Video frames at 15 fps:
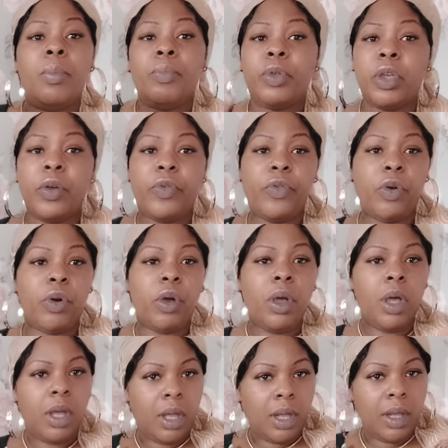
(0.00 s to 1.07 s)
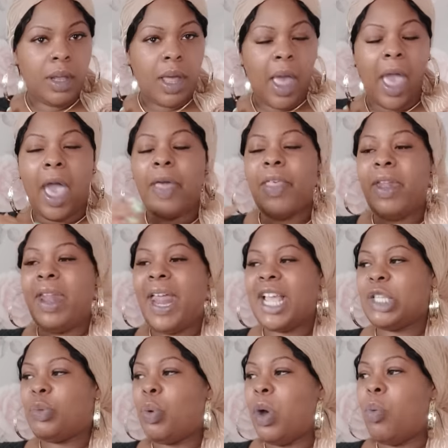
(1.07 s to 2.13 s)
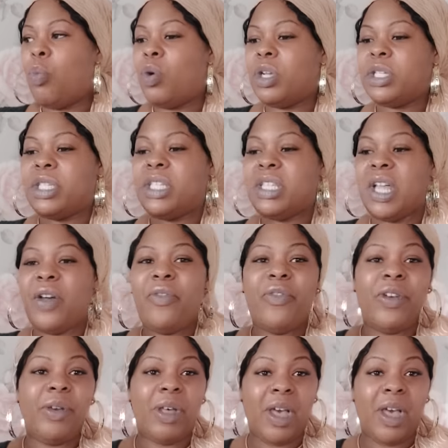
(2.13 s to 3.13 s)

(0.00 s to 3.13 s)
Beautiful. And the next one was stuff